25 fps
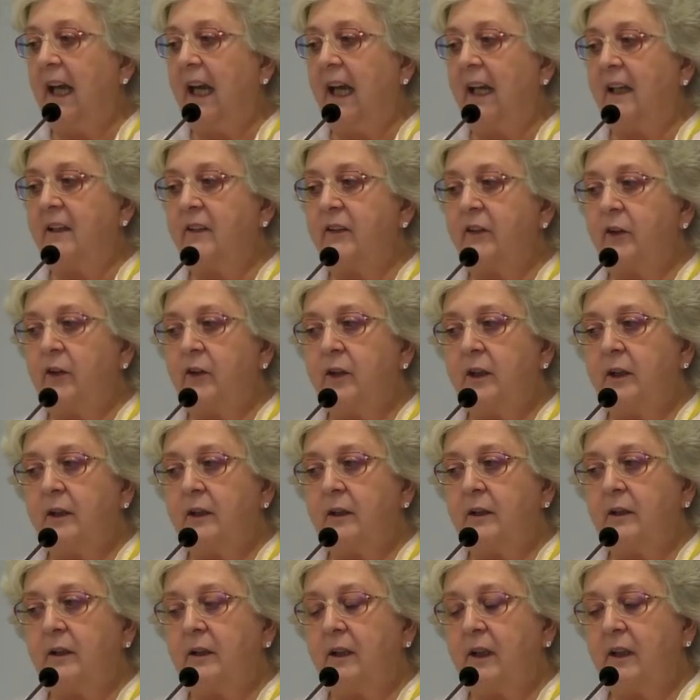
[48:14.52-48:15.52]
And so
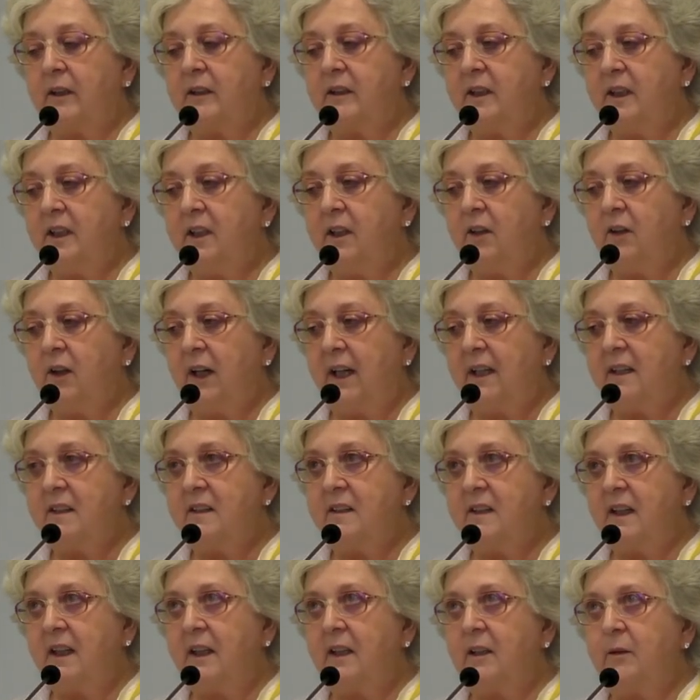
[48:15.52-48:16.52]
the
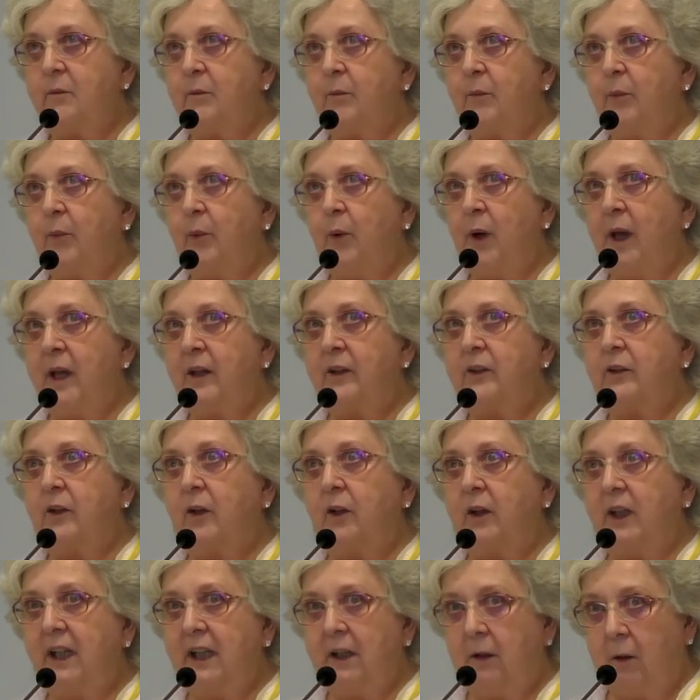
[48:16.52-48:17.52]
TOS in
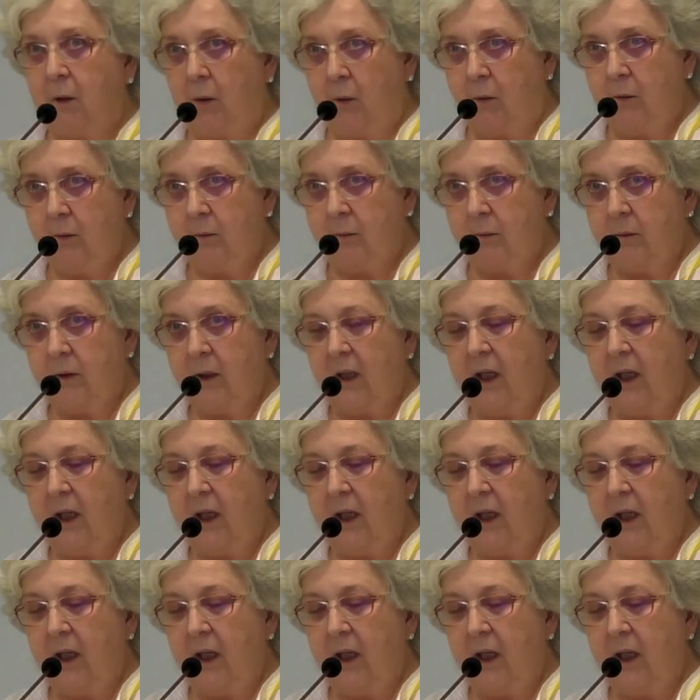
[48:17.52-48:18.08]
Puerto Rico,